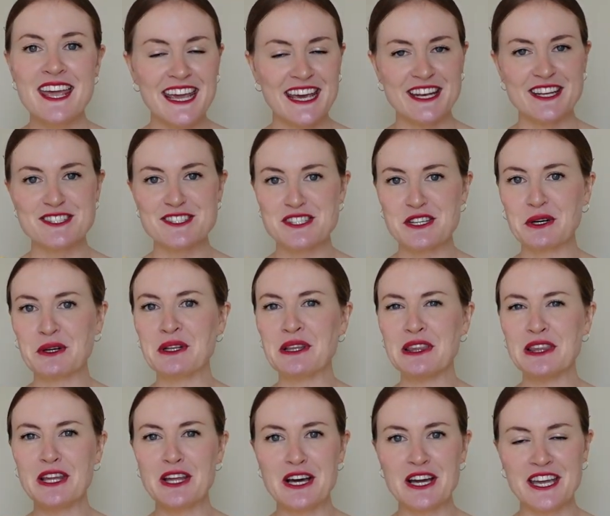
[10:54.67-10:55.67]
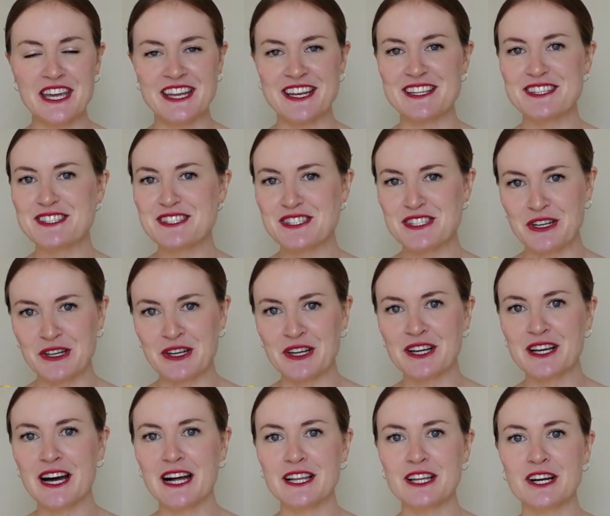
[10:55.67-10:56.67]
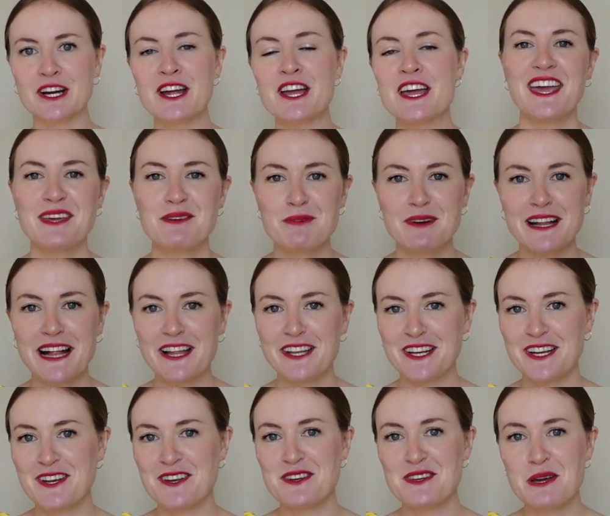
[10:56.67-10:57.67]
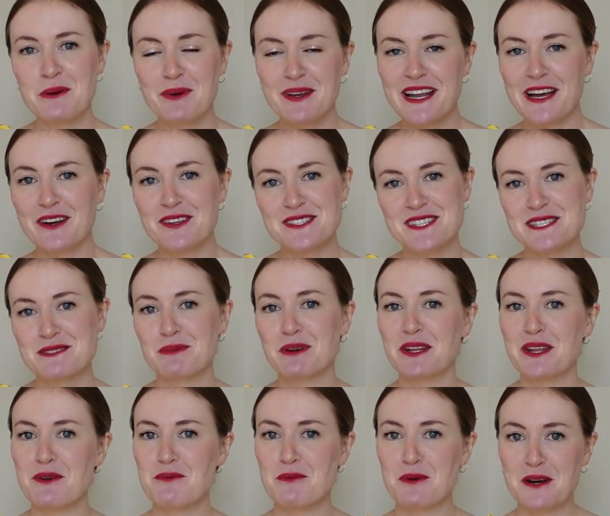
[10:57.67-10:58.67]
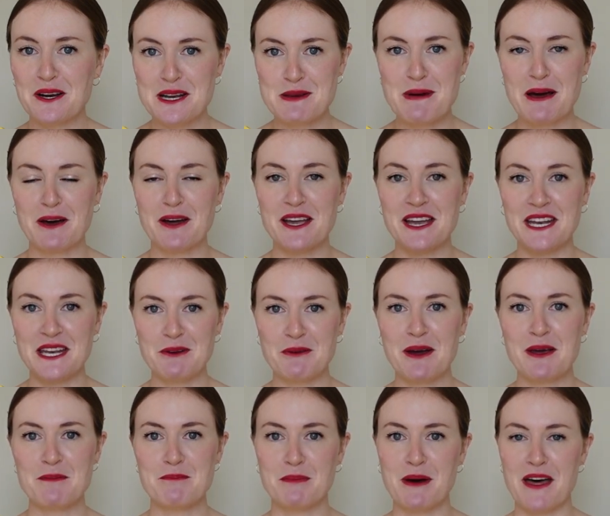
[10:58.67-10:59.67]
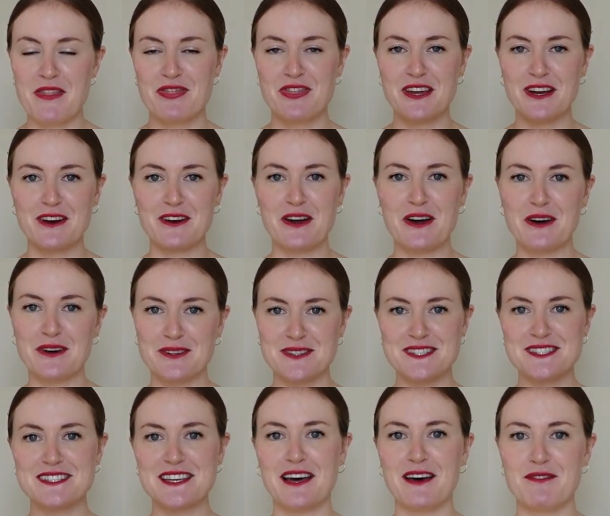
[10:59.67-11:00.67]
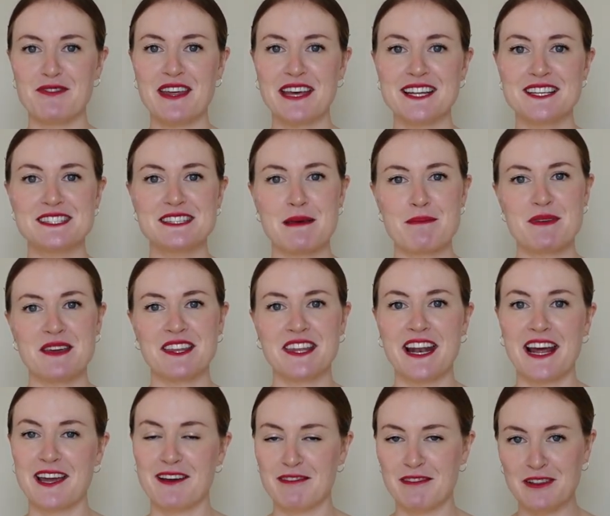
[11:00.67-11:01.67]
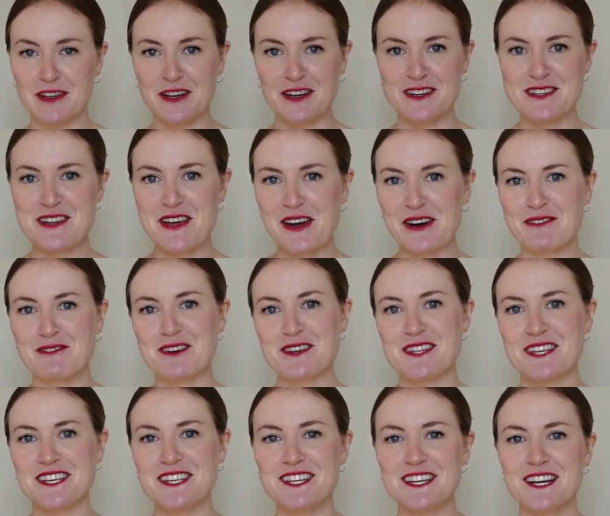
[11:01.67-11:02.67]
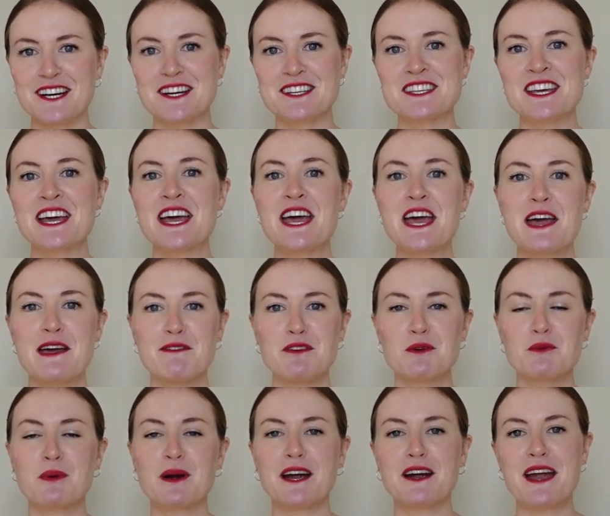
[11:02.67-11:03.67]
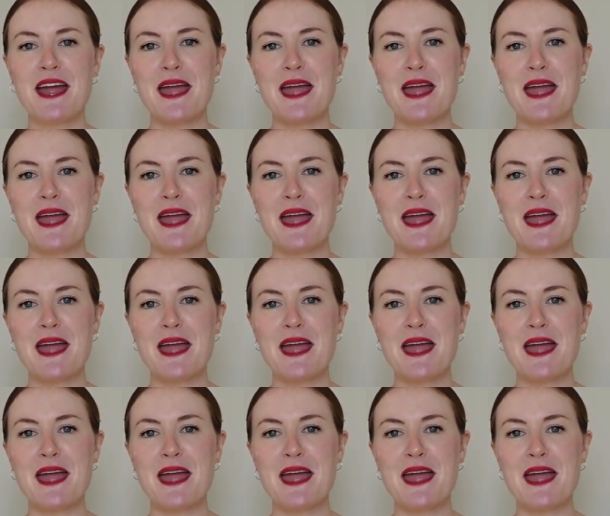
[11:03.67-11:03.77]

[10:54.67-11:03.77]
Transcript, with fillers: in a certain look and a certain color. In reality, no one else is really worried about anyone but their own self. That is something that I have learned over the years. If you wear